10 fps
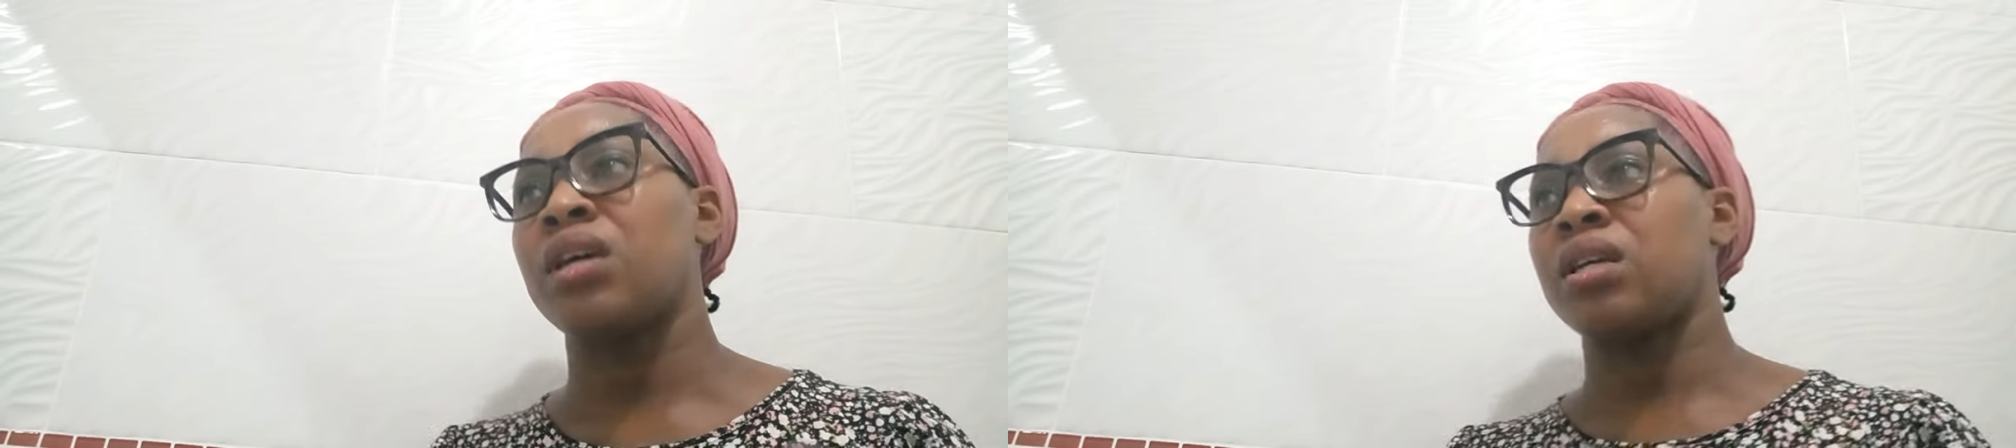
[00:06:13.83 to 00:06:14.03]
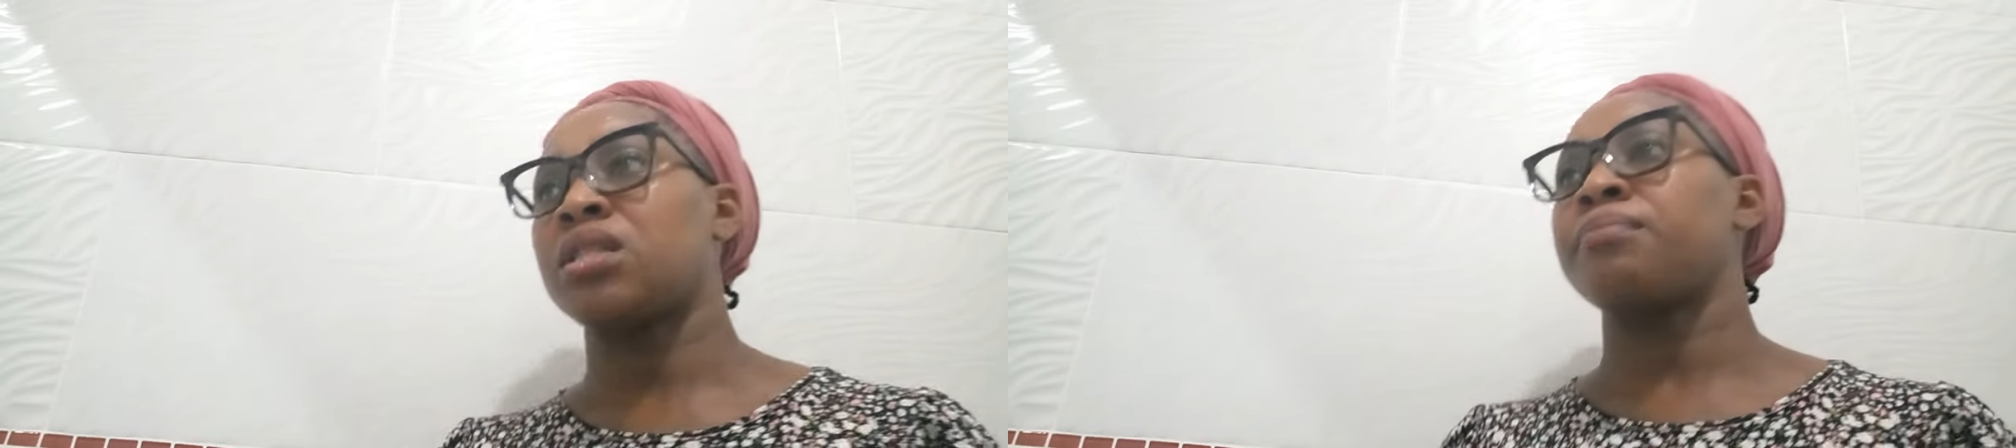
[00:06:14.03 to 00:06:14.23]

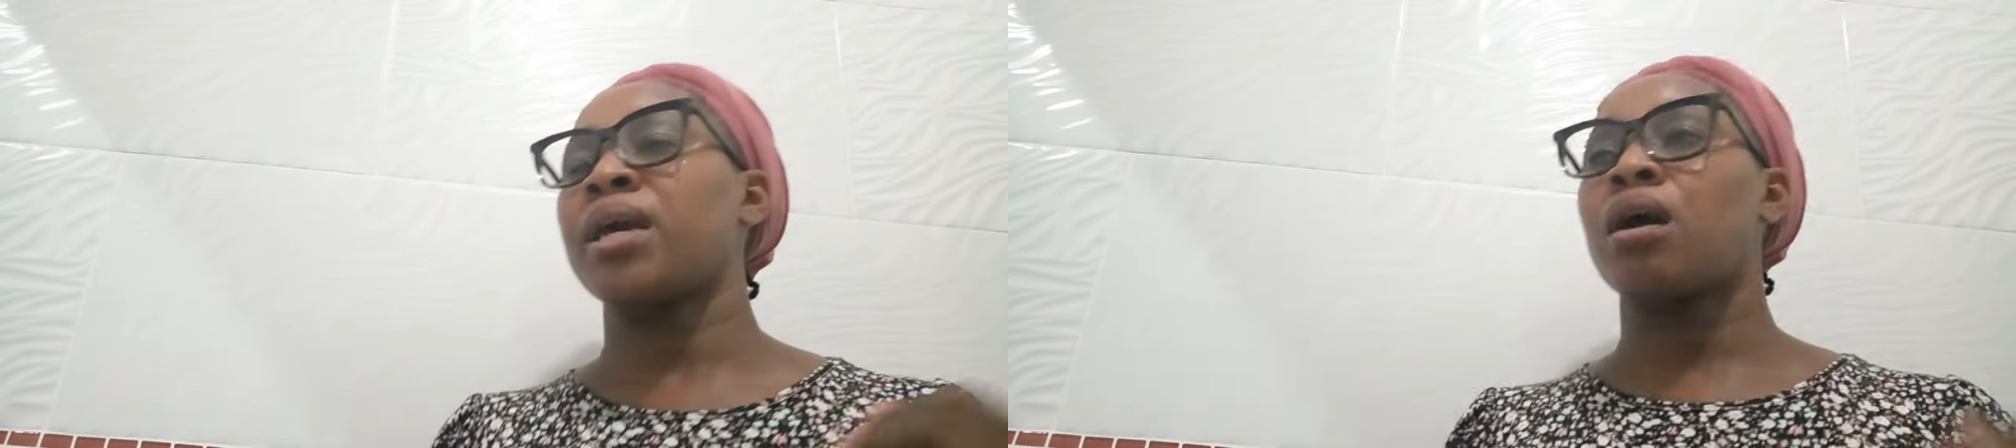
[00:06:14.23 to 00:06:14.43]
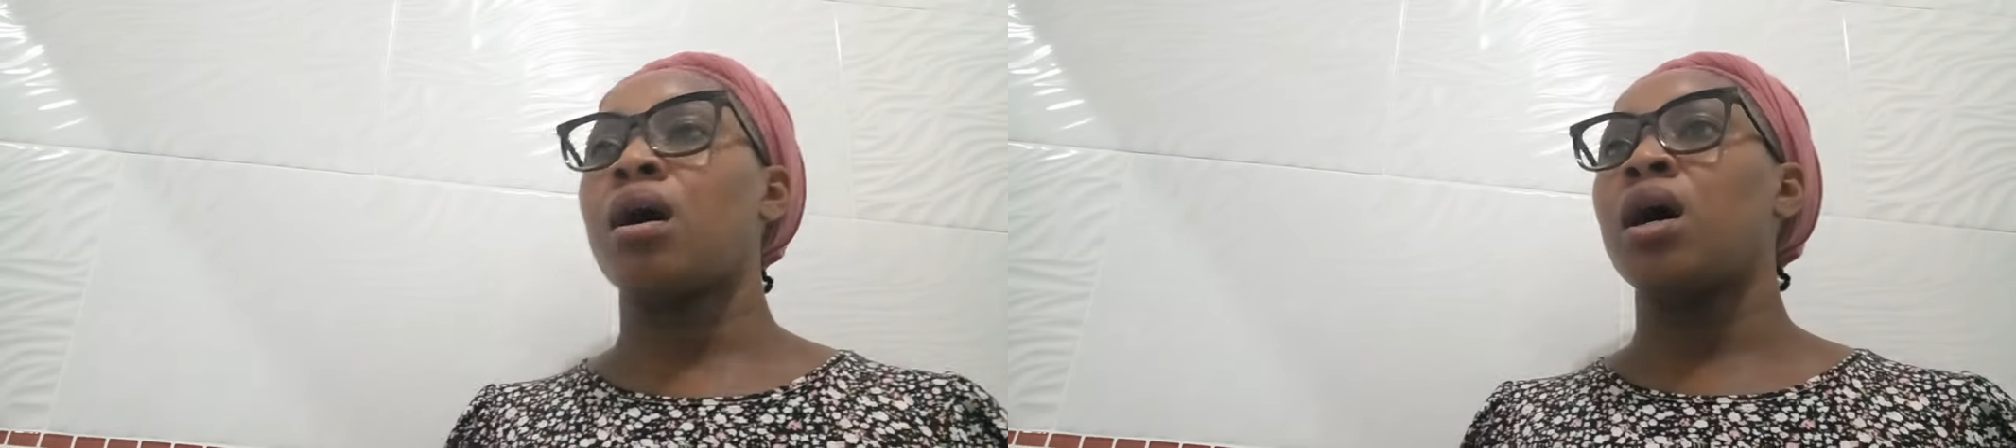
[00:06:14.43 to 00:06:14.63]
it's
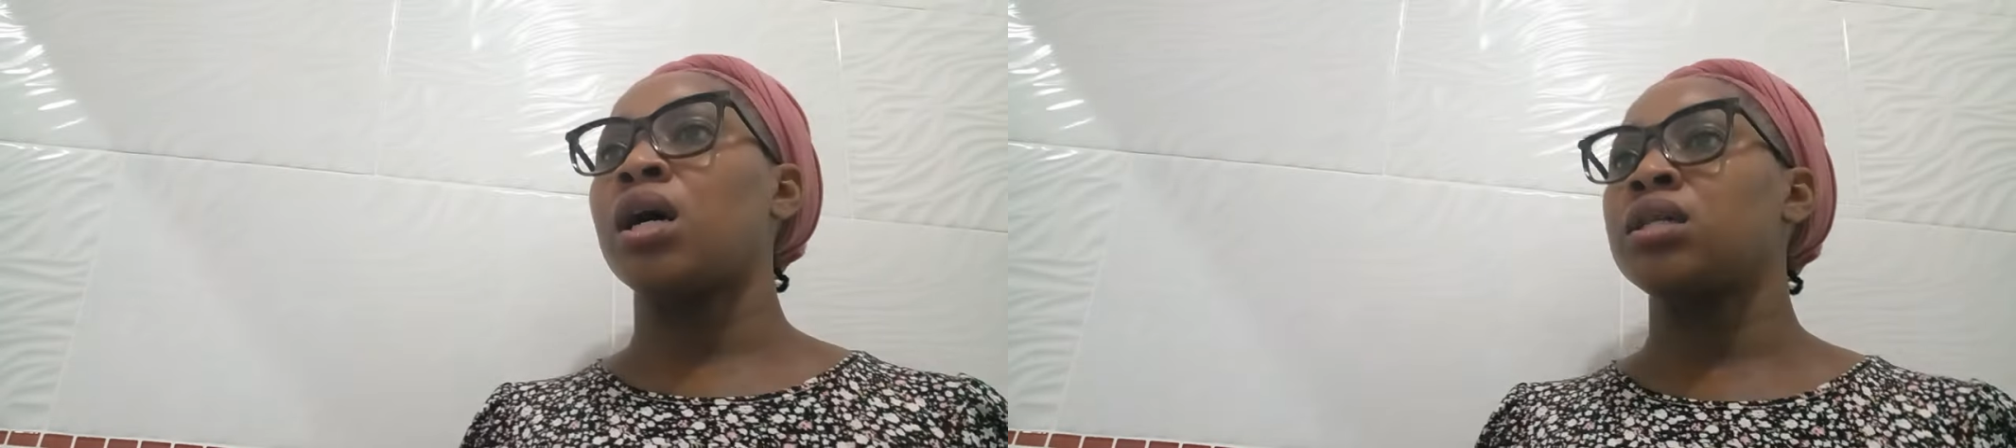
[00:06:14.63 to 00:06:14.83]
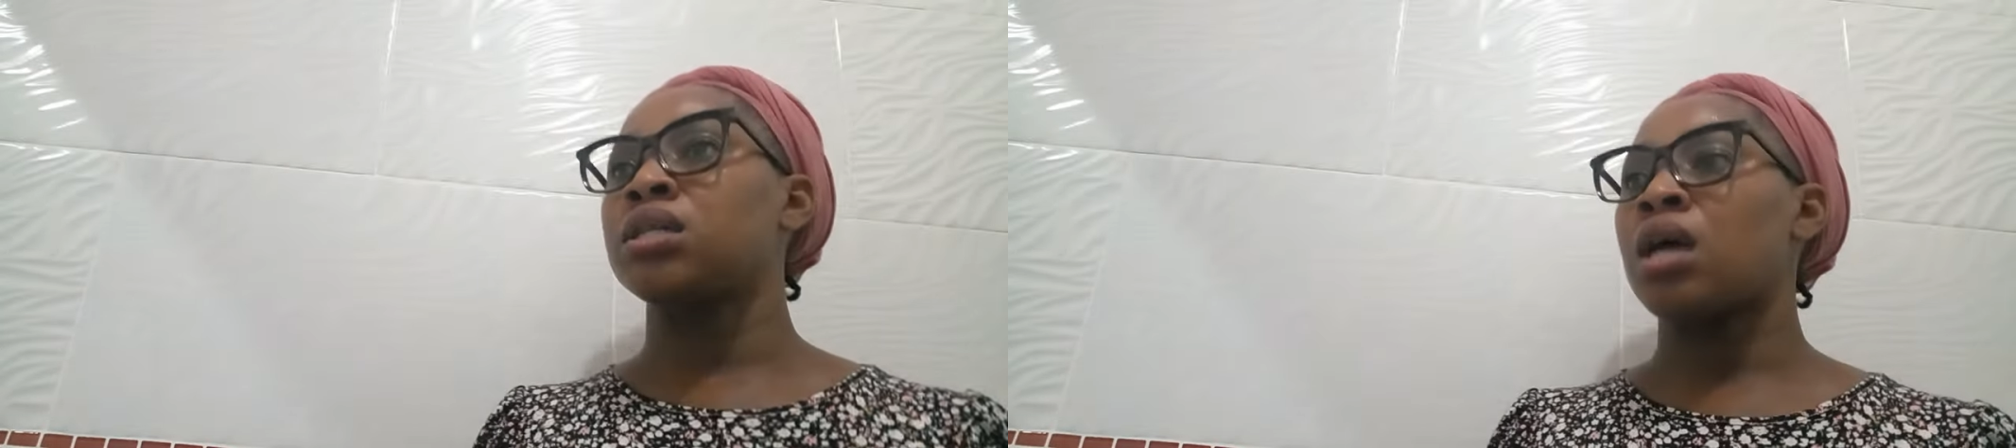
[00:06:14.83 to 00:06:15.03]

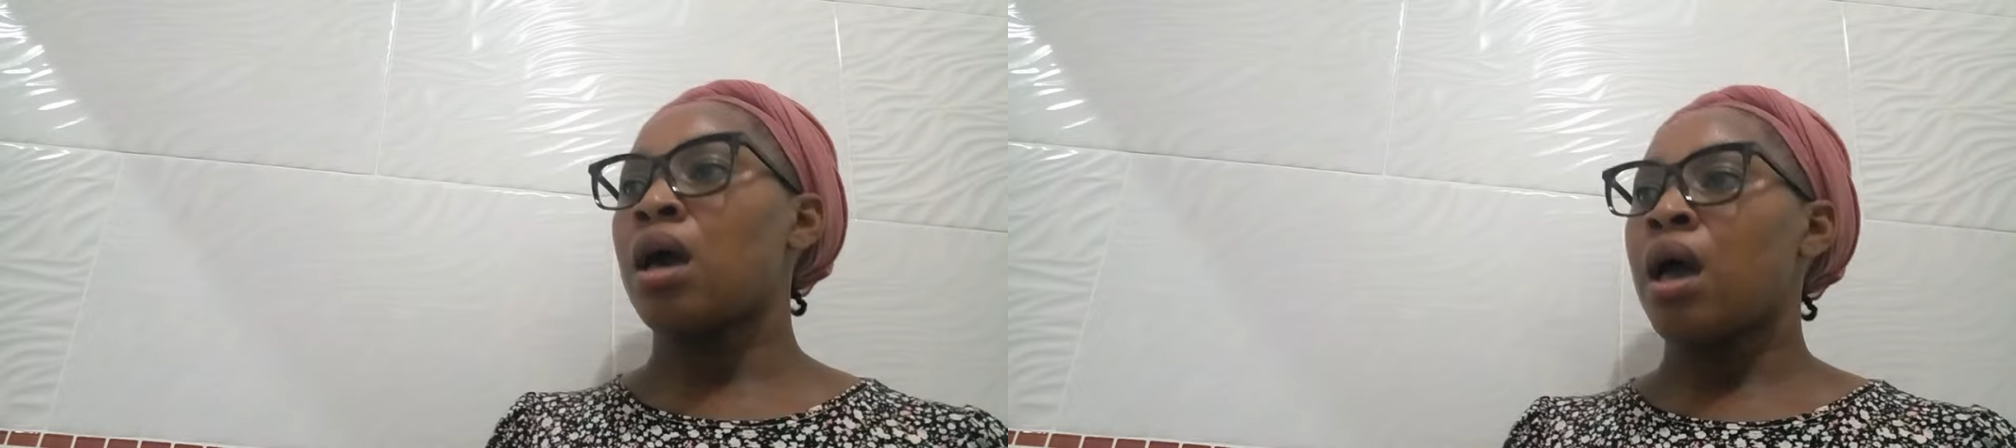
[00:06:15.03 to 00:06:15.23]
because